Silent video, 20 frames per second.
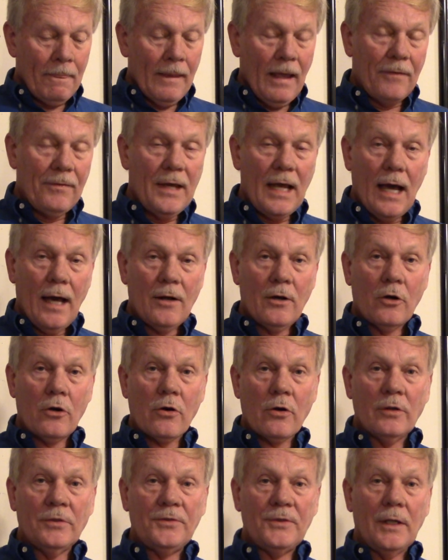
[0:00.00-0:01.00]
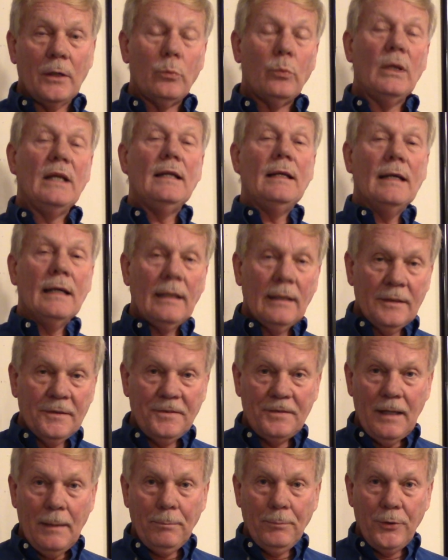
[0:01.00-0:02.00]
the editor said, we did
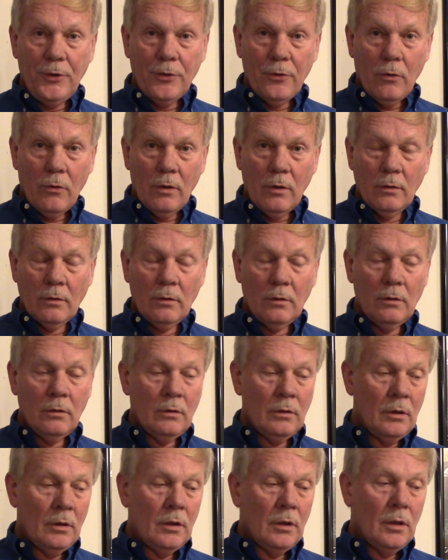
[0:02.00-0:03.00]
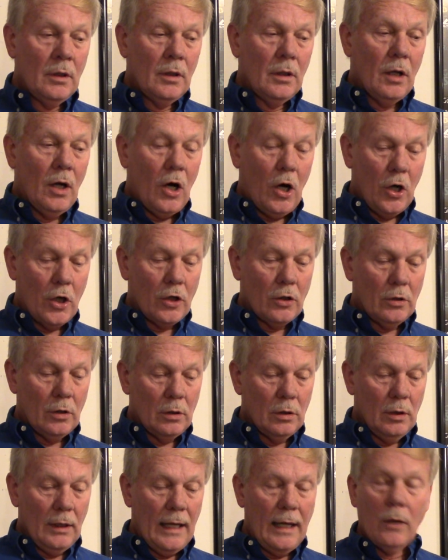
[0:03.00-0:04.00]
accept your
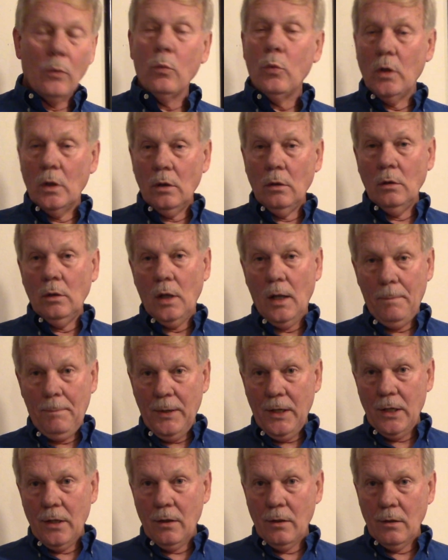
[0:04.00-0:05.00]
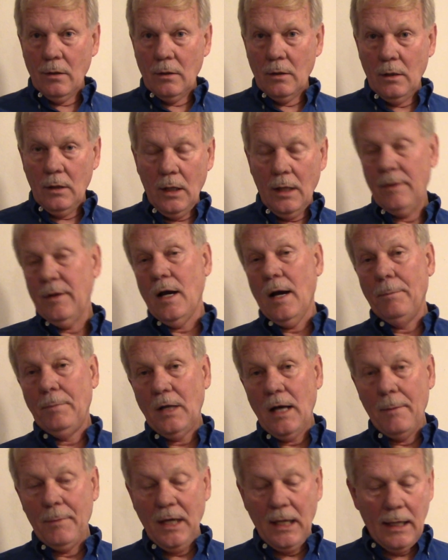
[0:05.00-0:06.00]
article and it will appear in the
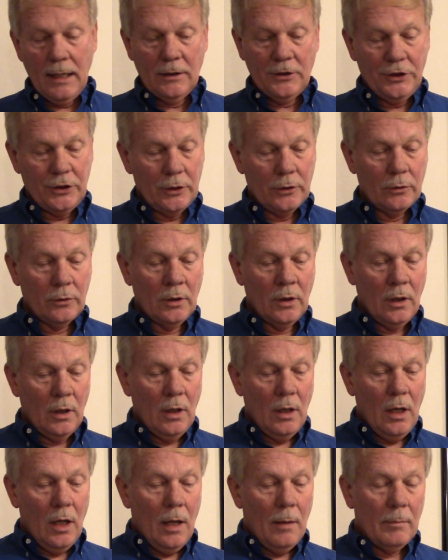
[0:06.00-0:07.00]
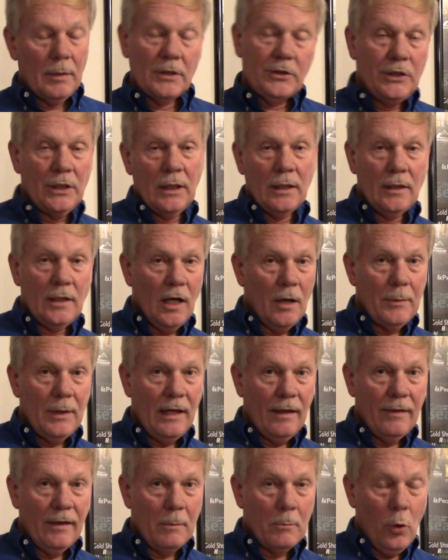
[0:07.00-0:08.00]
upcoming issue, but she didn't tell me
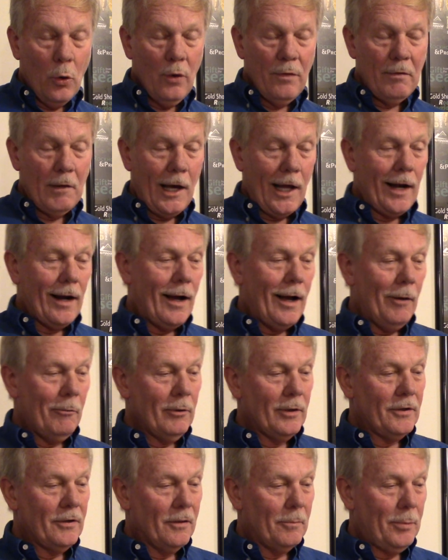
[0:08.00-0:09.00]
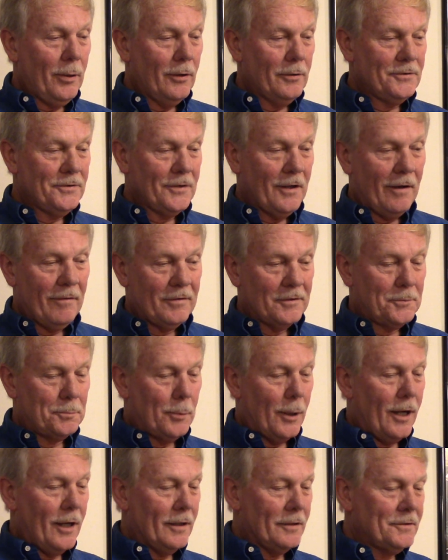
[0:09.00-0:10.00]
anything more than that. I went to the post office
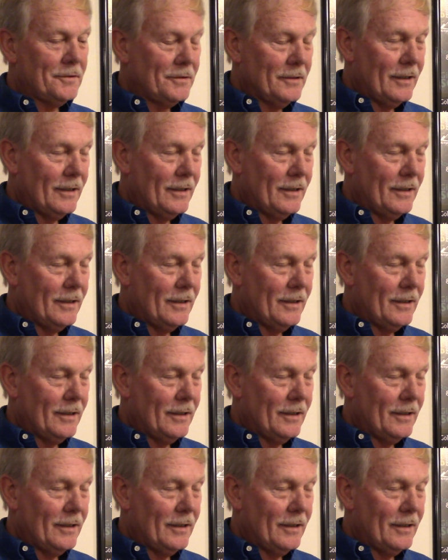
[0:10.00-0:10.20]
box